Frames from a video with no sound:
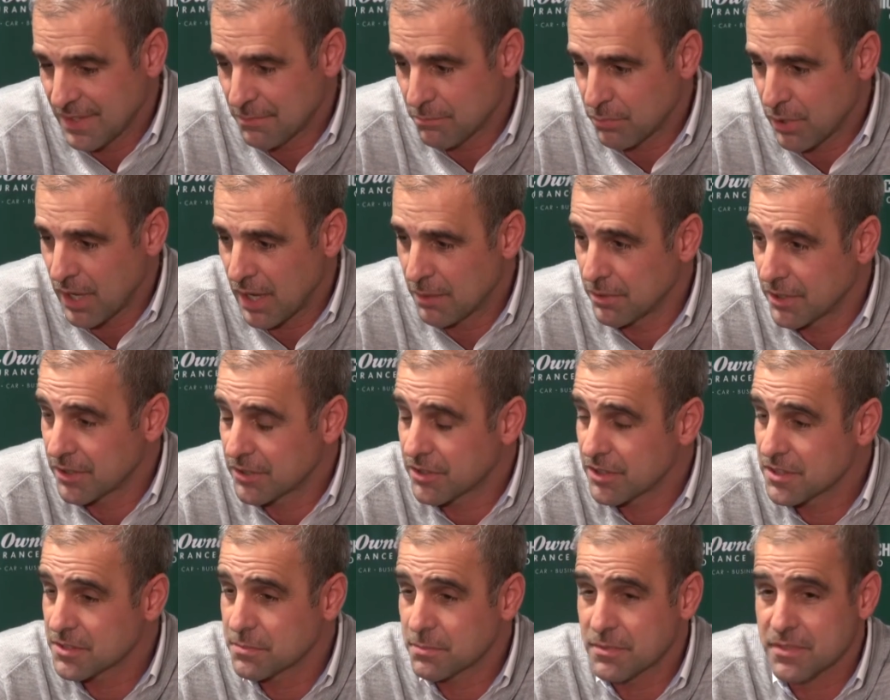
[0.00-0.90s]
Probably
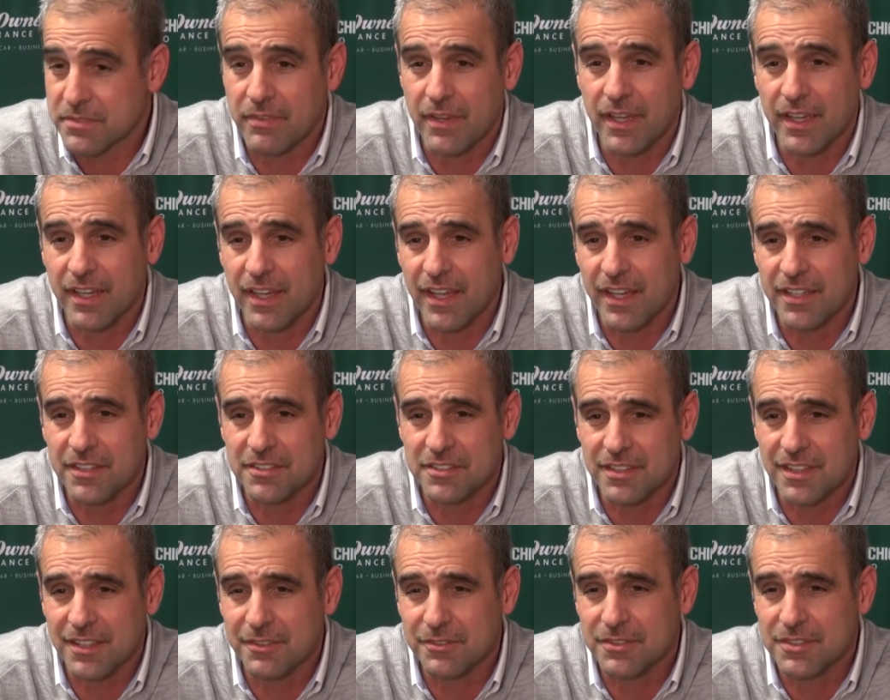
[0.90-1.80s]
Christmas
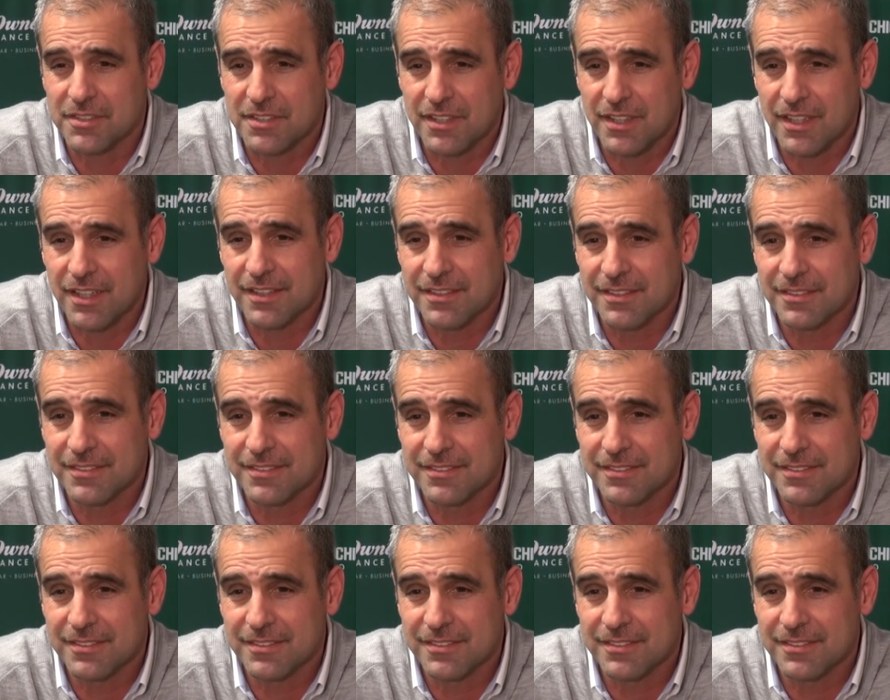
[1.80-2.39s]
Vacation, I would say.